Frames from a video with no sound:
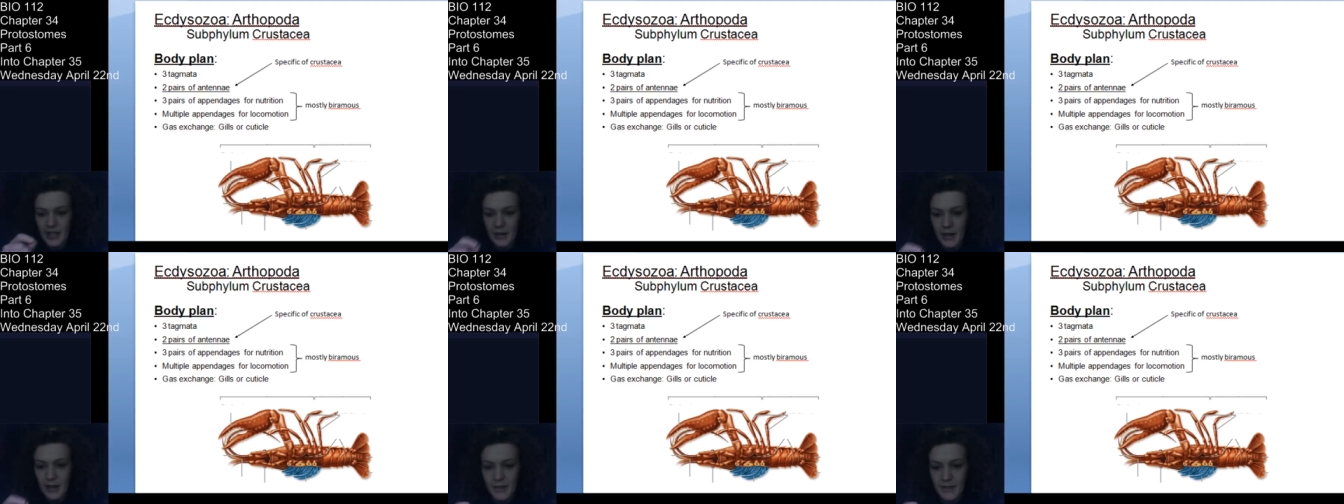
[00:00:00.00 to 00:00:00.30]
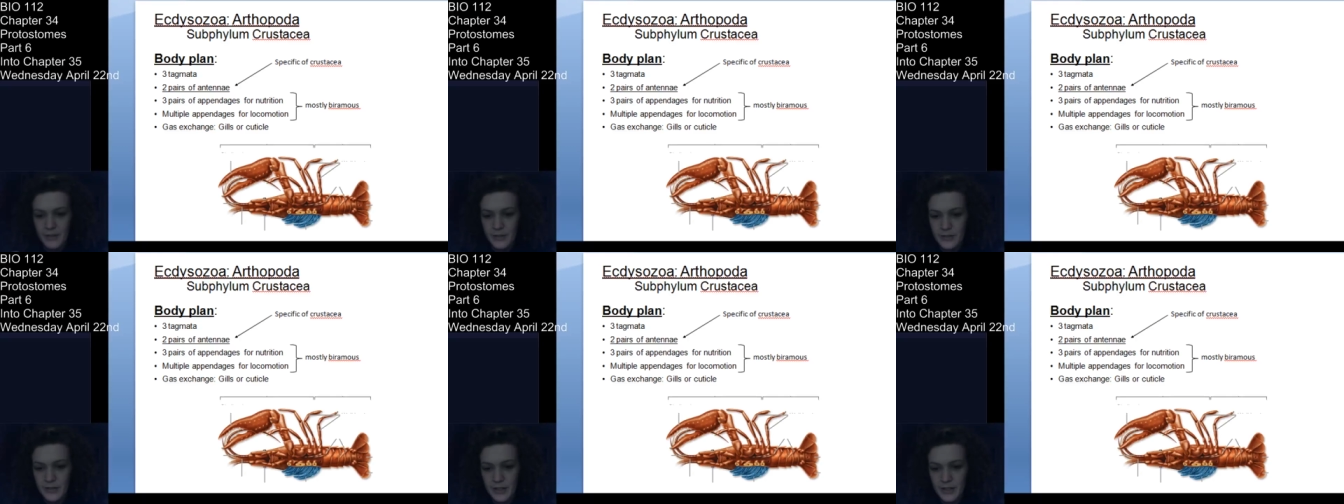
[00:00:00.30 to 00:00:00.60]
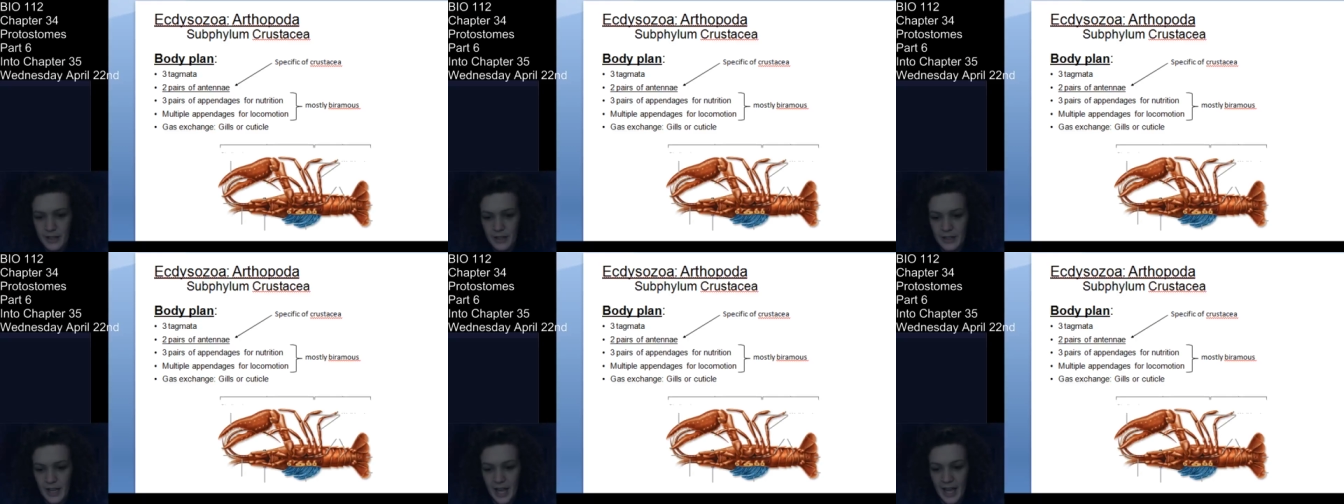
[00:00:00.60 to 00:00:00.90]
However,
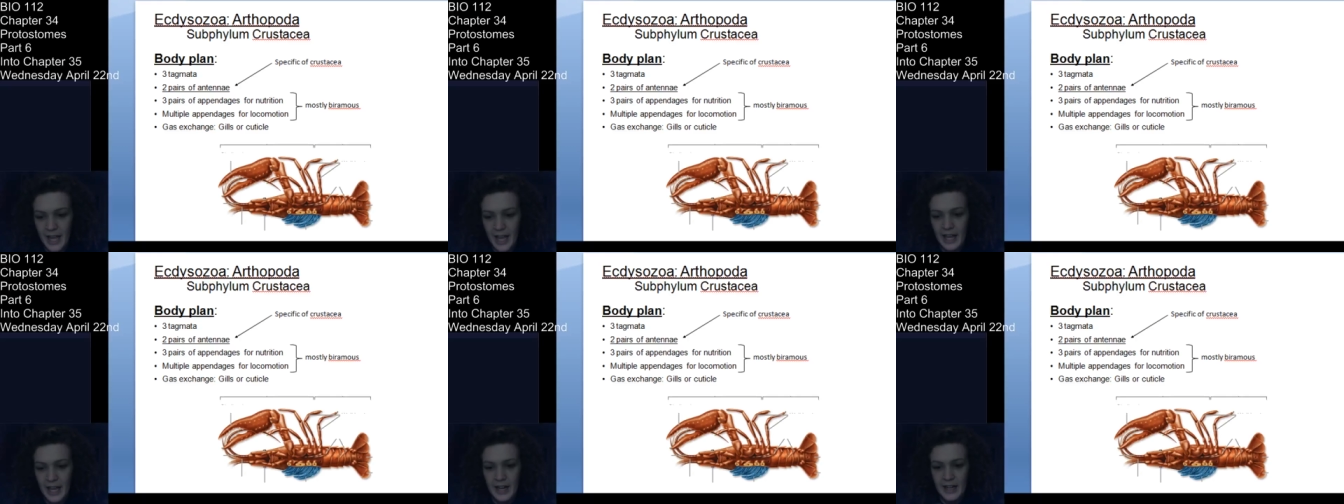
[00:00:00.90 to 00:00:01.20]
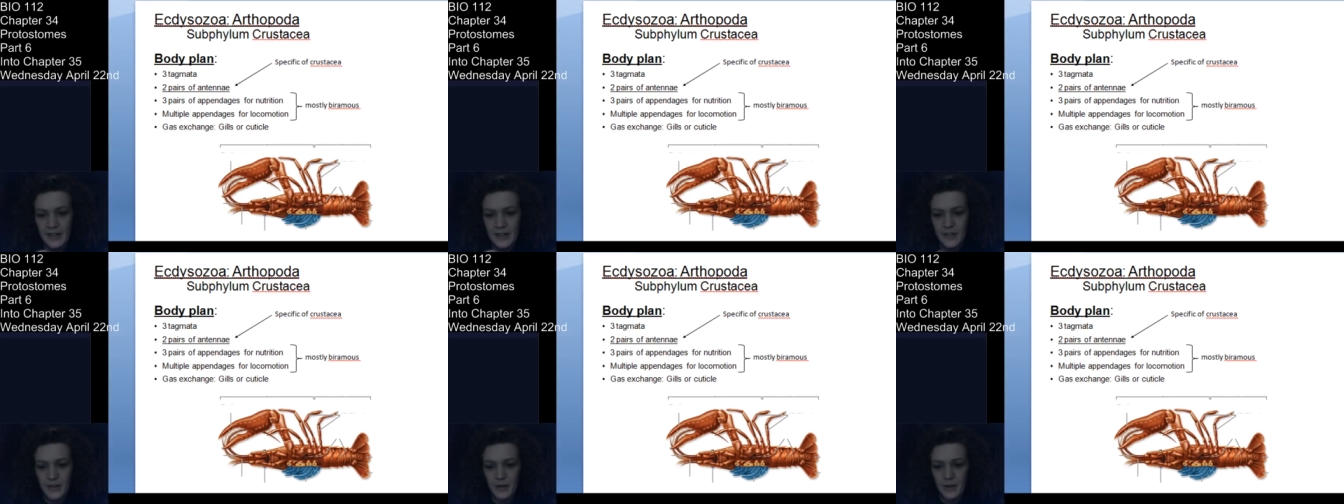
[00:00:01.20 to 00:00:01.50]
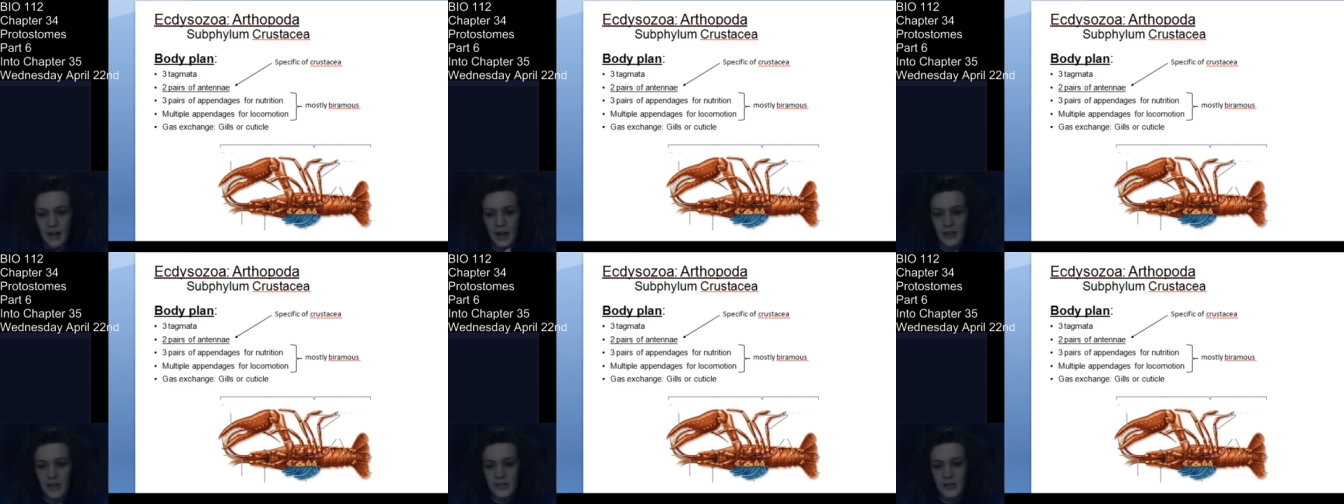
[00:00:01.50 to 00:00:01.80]
that head and
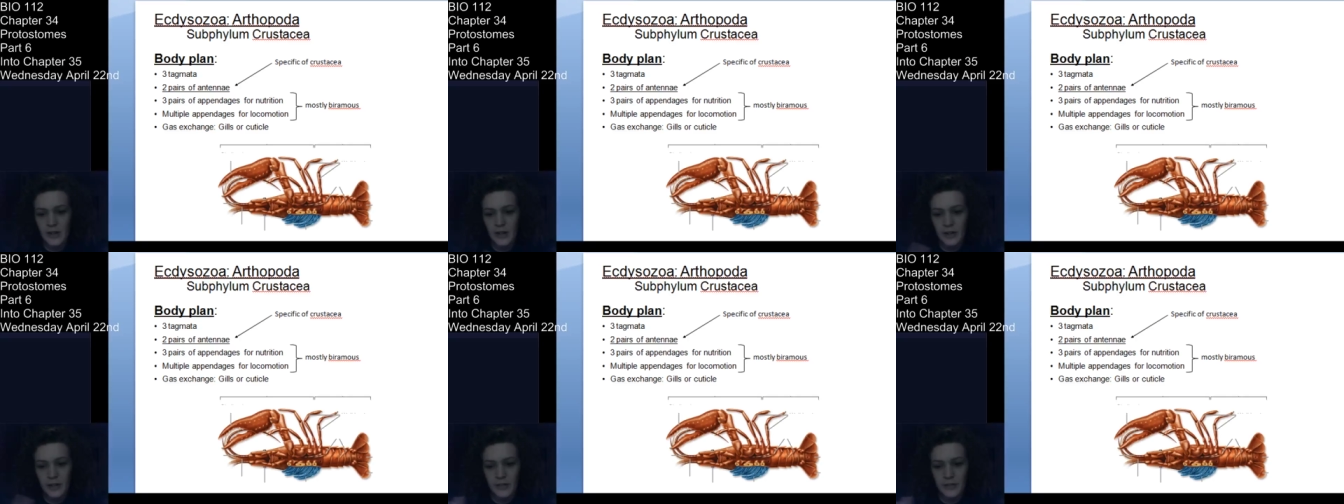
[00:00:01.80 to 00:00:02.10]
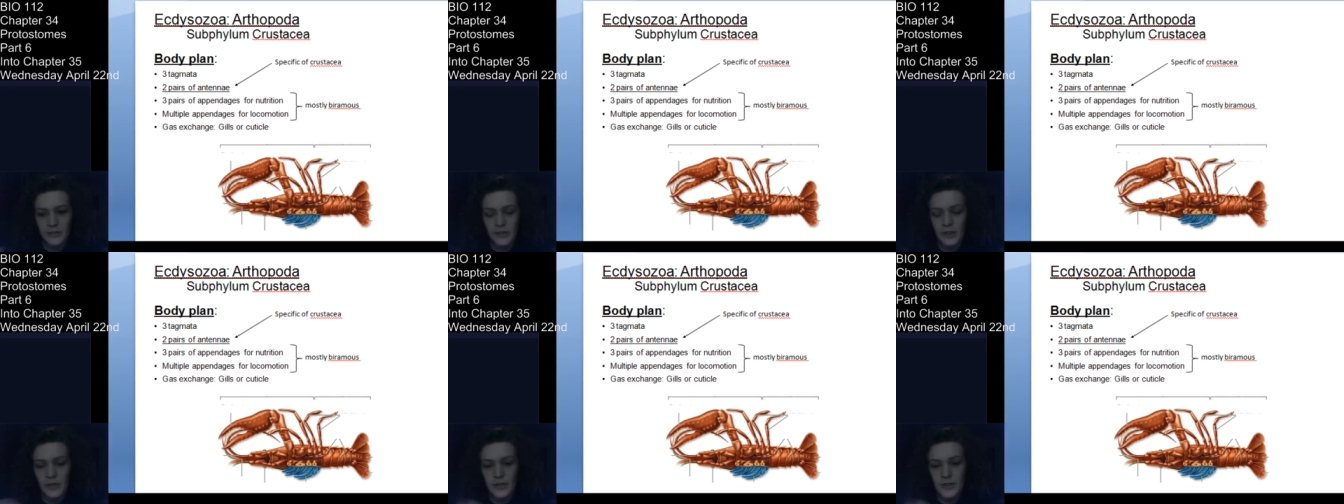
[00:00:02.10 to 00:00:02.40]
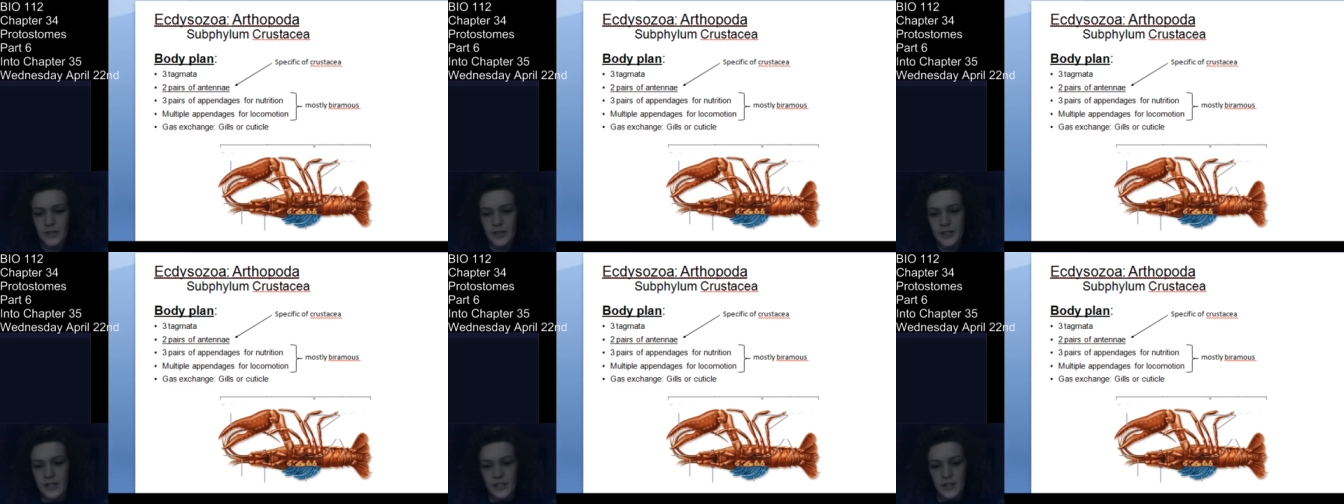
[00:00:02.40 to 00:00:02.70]
thorax are
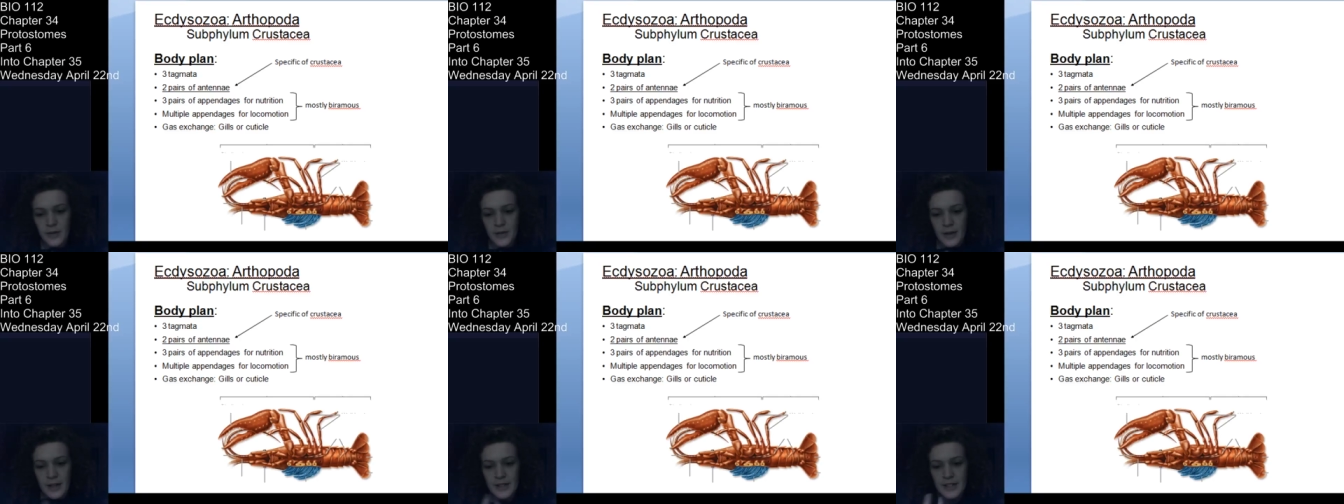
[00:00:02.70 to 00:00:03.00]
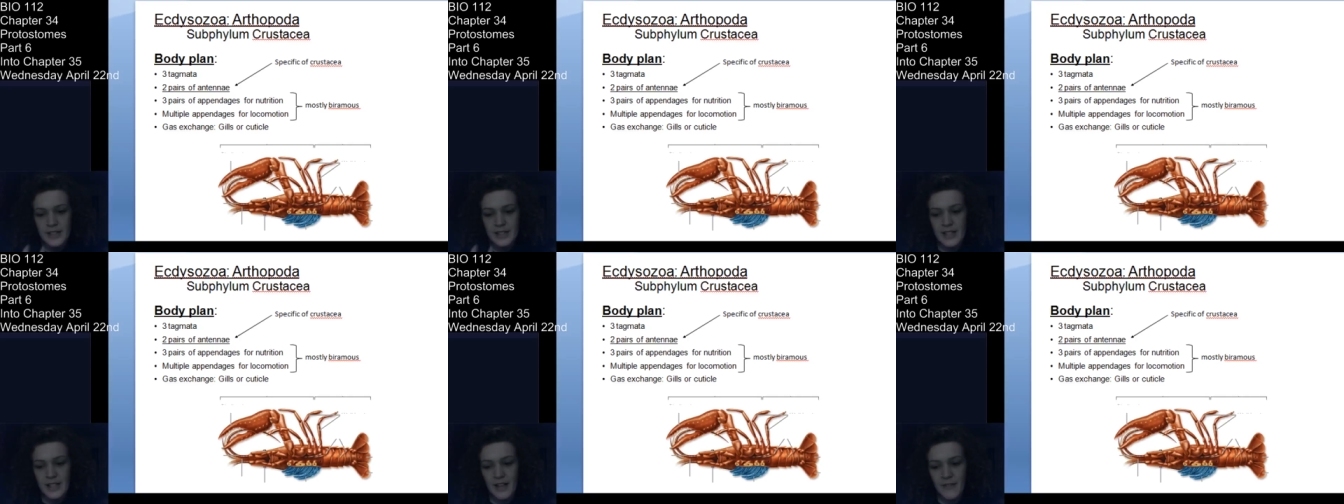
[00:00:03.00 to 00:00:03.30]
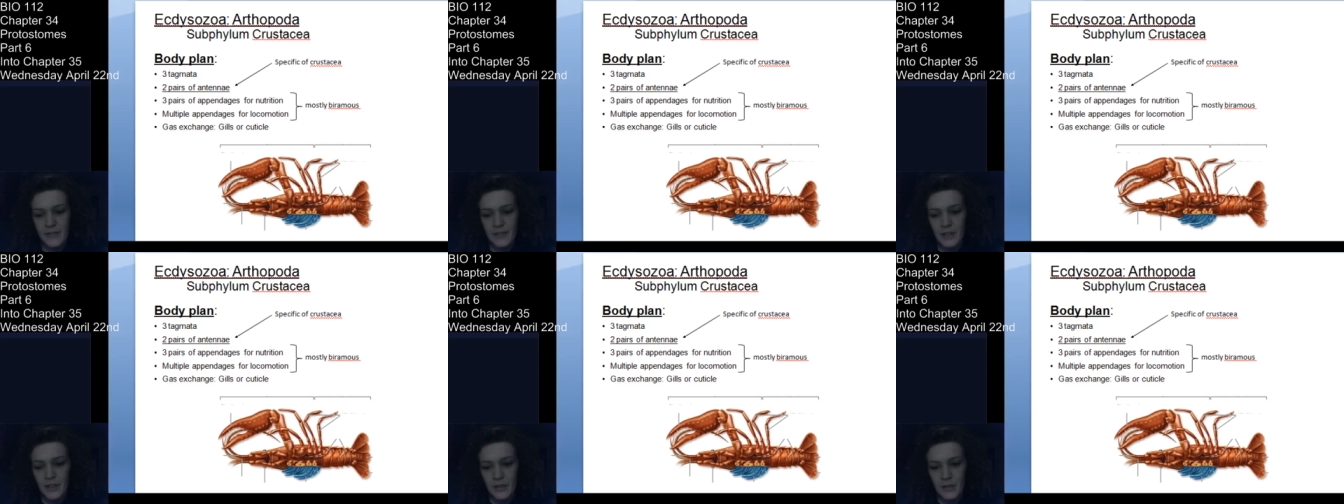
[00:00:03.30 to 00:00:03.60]
fused into a
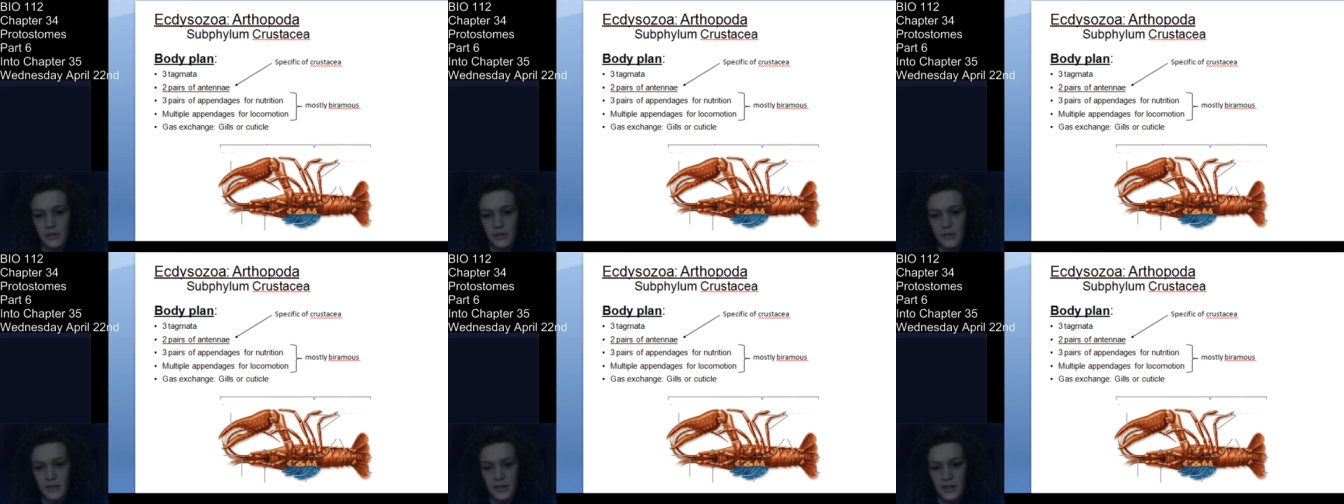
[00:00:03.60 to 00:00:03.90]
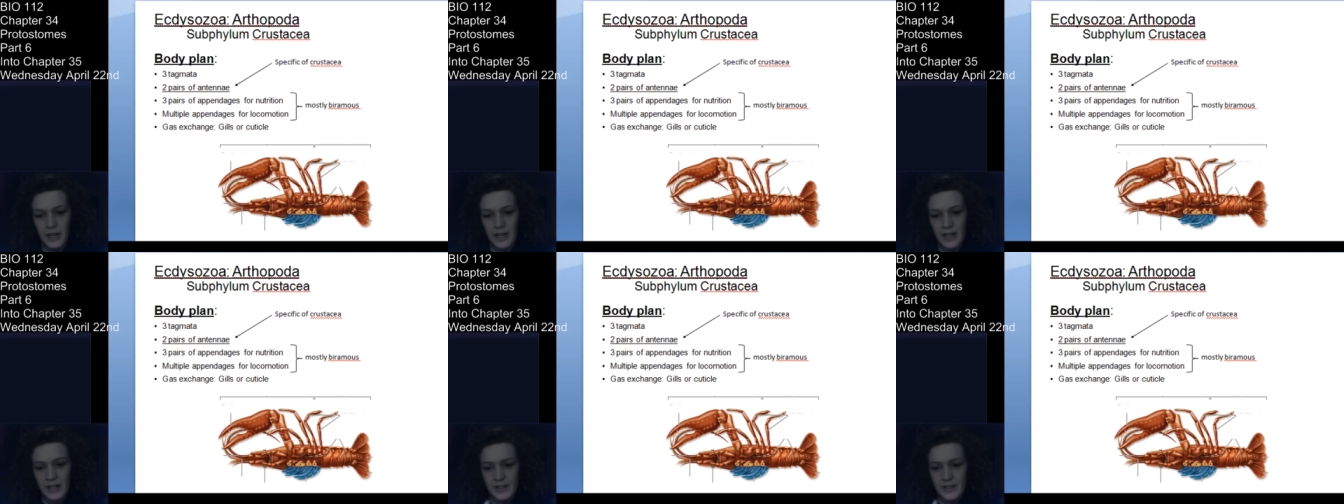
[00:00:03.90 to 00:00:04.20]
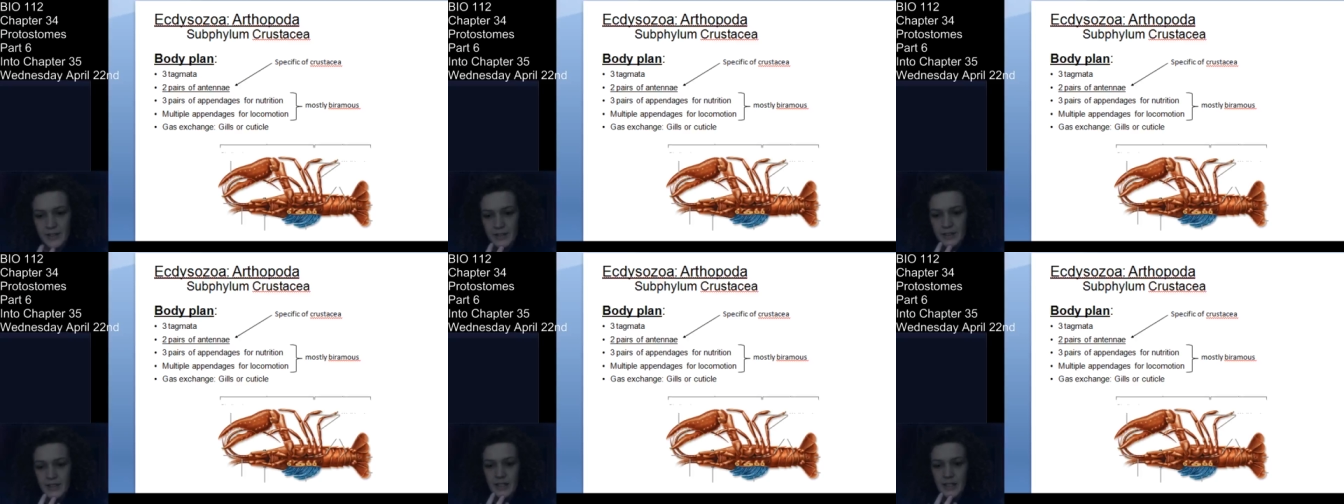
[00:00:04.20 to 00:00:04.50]

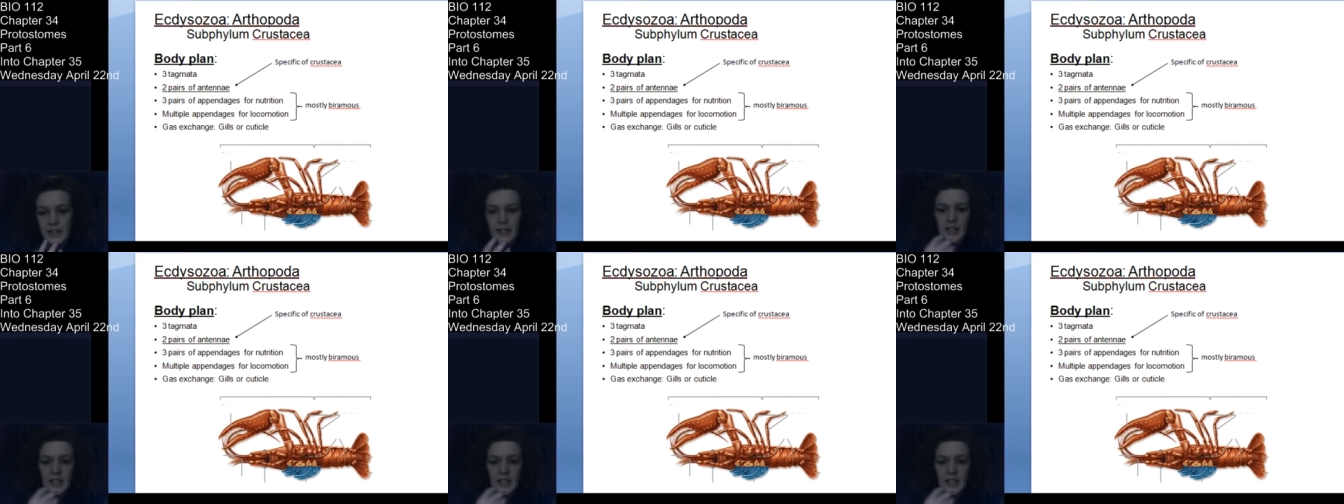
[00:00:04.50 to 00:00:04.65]
cephalothorax.